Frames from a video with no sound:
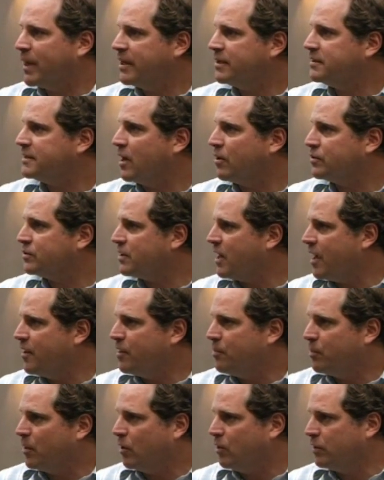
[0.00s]
space
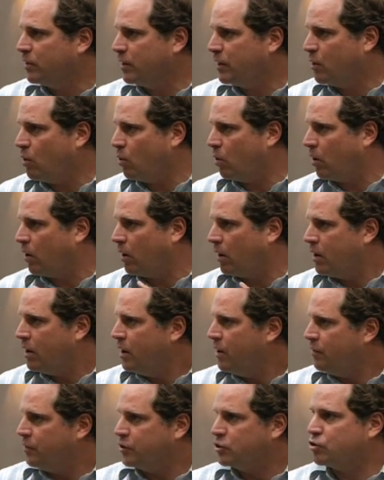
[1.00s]
outside the building, or
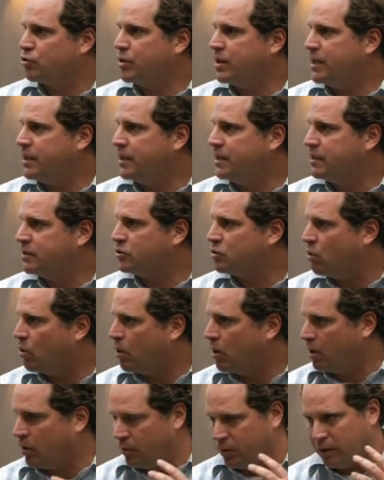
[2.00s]
the trees,
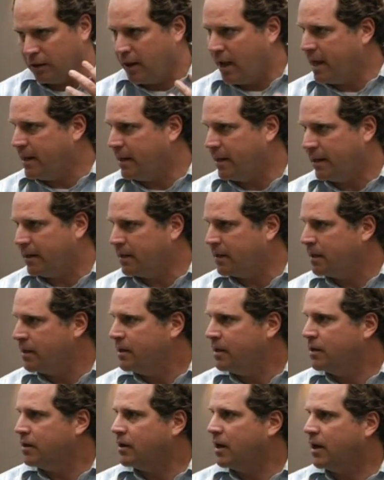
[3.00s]
or the lighting,
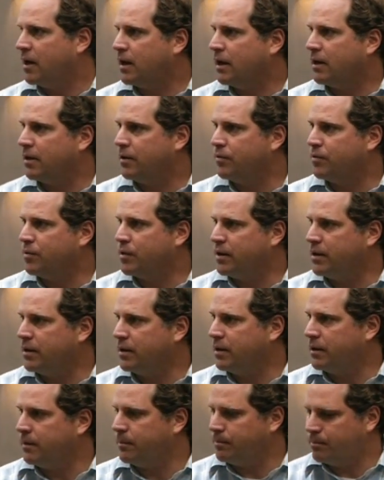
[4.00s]

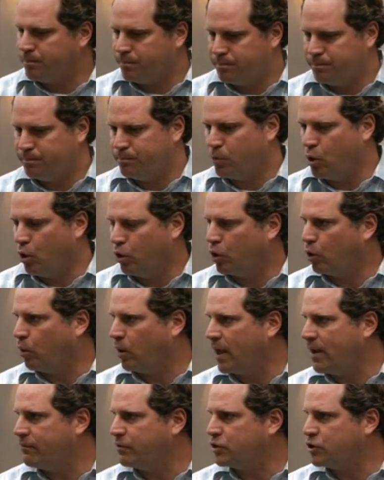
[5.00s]
the broker
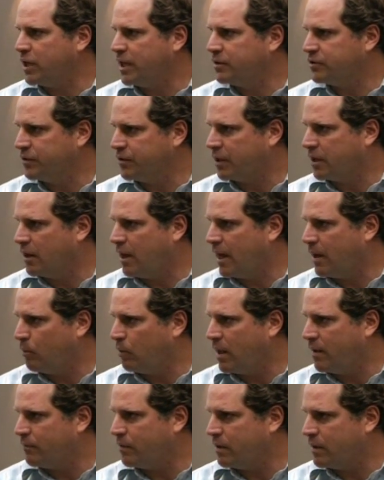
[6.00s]
will have a chance and the
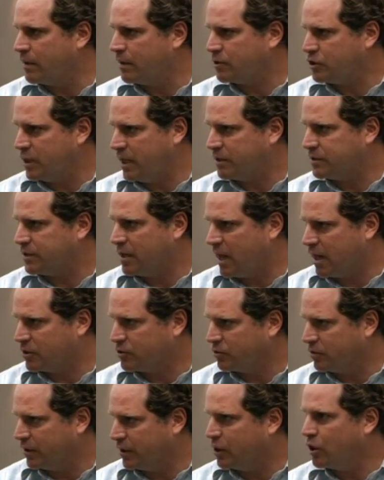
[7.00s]
client will have a chance to
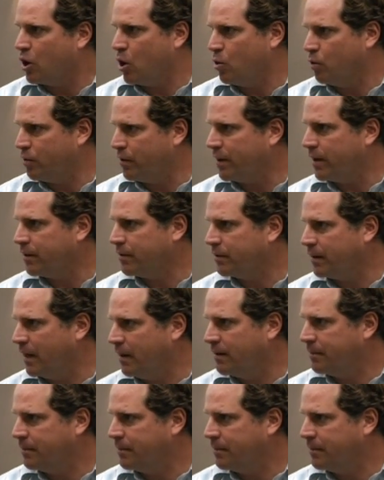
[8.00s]
actually go there.